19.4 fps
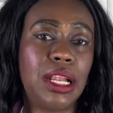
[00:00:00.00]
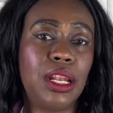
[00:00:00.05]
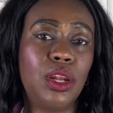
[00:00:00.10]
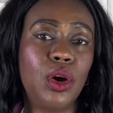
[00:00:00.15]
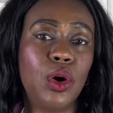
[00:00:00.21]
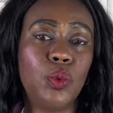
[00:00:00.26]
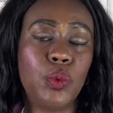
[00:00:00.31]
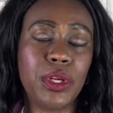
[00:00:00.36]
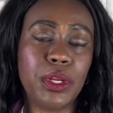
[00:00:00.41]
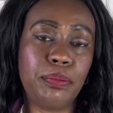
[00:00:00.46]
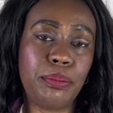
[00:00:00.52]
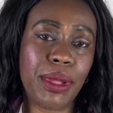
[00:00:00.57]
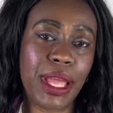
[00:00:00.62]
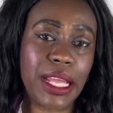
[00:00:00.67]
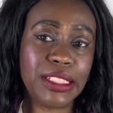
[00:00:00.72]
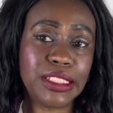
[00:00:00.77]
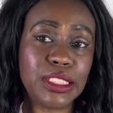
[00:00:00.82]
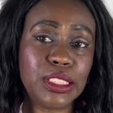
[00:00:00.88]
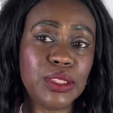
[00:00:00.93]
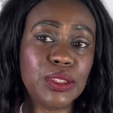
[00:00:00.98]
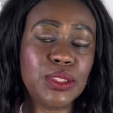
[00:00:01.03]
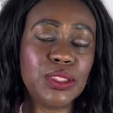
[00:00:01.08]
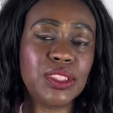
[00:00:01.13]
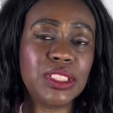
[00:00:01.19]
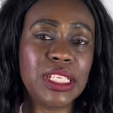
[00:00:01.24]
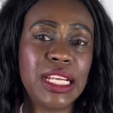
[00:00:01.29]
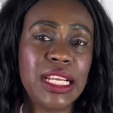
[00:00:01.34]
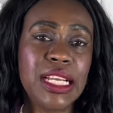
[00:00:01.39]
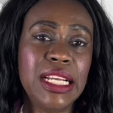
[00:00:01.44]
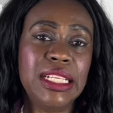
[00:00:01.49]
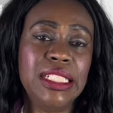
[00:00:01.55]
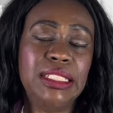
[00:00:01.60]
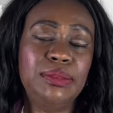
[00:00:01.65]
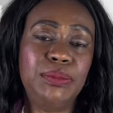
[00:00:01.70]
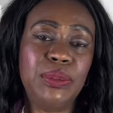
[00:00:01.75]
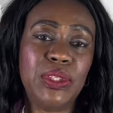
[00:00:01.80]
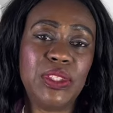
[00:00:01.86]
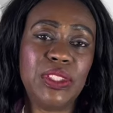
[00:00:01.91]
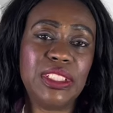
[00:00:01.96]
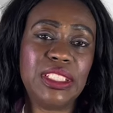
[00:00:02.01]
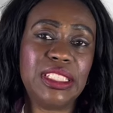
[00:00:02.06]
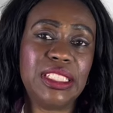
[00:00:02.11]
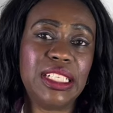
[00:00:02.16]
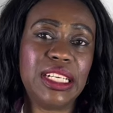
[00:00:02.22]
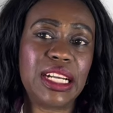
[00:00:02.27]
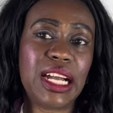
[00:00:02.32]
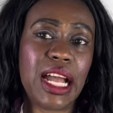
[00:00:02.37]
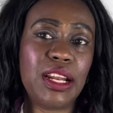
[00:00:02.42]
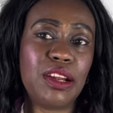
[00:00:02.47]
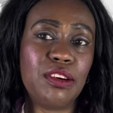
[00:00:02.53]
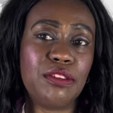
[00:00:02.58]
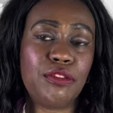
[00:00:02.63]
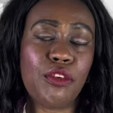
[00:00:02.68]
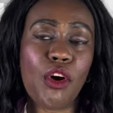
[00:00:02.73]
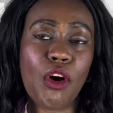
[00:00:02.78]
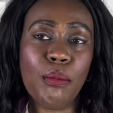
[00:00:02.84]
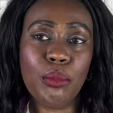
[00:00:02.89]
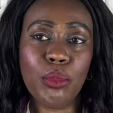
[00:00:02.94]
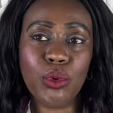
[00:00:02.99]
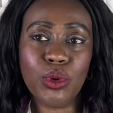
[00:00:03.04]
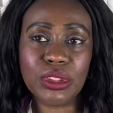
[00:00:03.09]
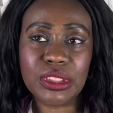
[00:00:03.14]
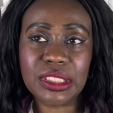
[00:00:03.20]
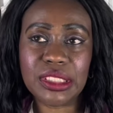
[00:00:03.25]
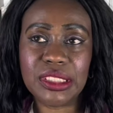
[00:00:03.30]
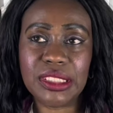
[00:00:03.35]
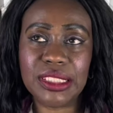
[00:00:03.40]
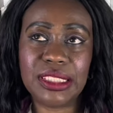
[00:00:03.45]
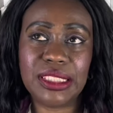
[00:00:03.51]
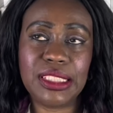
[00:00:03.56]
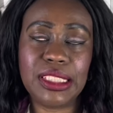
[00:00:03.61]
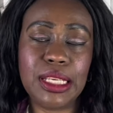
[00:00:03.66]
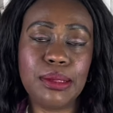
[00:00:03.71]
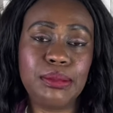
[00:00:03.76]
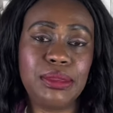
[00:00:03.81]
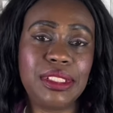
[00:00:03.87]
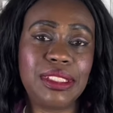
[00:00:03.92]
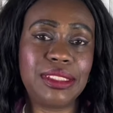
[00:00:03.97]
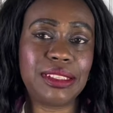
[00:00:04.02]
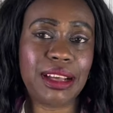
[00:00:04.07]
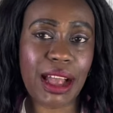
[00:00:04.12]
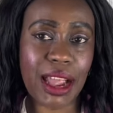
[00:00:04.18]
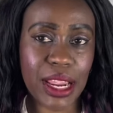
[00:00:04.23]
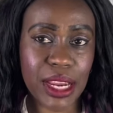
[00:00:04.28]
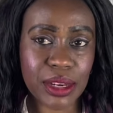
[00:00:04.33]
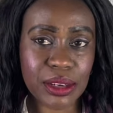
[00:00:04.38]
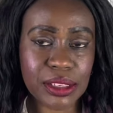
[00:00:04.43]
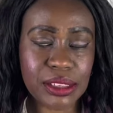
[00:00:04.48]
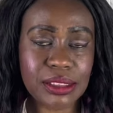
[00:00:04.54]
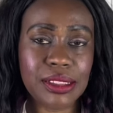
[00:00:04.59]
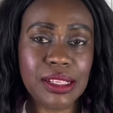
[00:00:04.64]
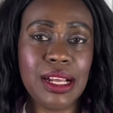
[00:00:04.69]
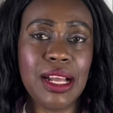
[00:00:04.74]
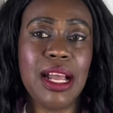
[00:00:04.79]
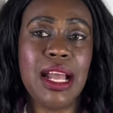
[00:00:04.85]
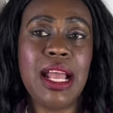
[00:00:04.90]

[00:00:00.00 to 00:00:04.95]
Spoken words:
along with pantsuits because they are kind of almost the same style.